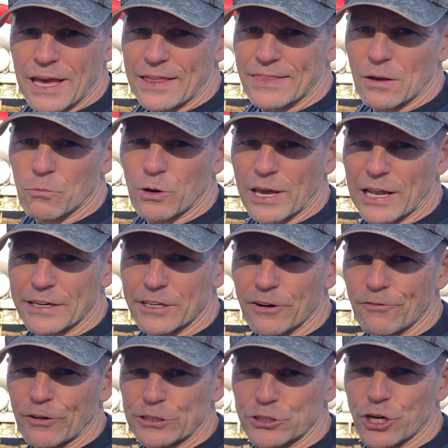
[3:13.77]
and then we'll get a
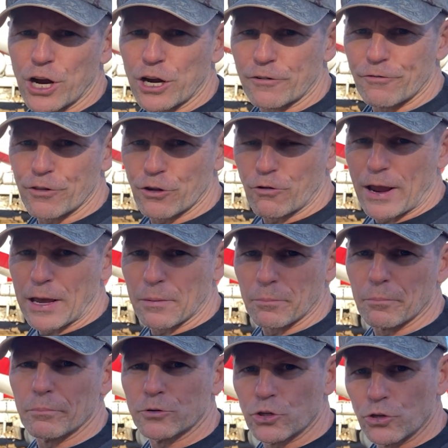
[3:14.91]
different truck for the ramp
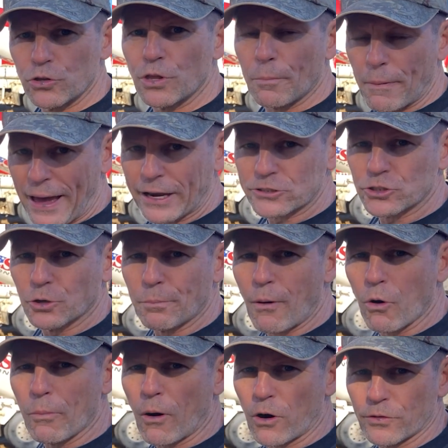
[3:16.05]
to the actual
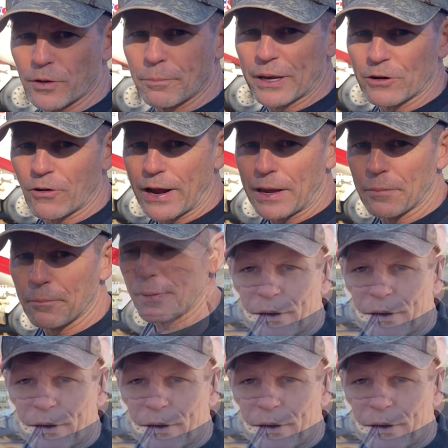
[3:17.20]
pole barn, the big ramp.